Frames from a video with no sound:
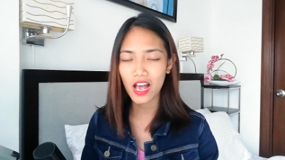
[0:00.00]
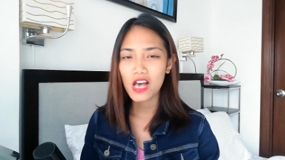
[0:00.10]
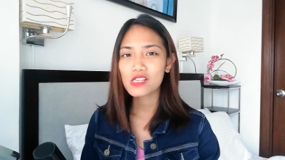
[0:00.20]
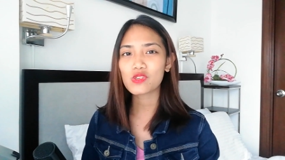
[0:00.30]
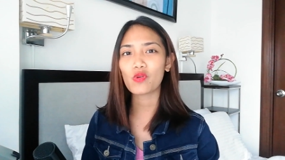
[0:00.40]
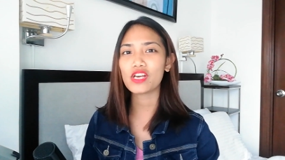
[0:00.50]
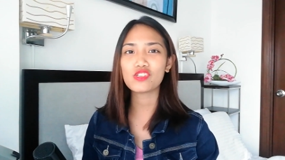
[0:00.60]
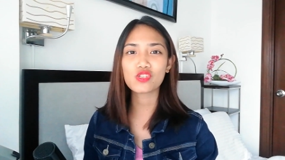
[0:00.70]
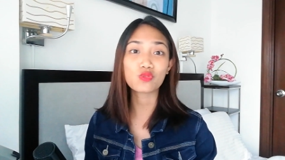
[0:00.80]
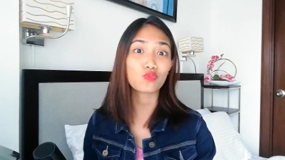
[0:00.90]
So he
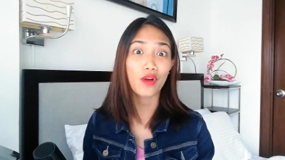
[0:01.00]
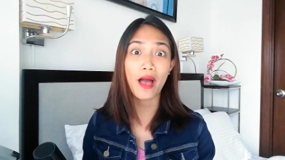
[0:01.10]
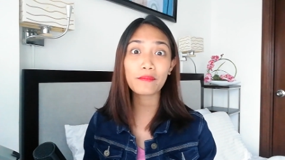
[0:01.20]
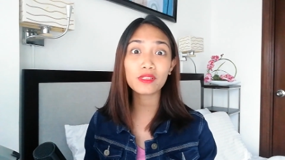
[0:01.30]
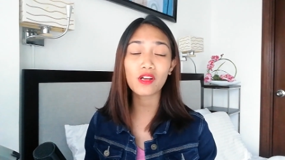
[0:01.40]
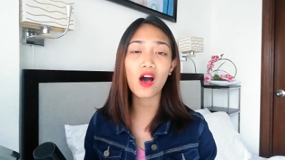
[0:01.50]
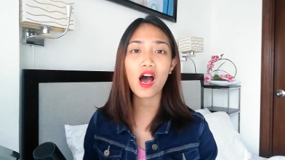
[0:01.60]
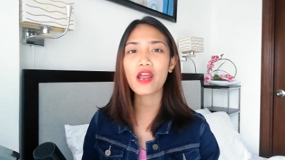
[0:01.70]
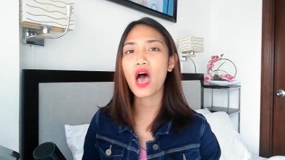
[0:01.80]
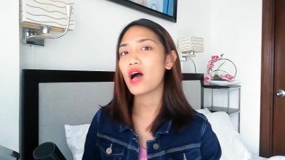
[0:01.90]
just rambled on,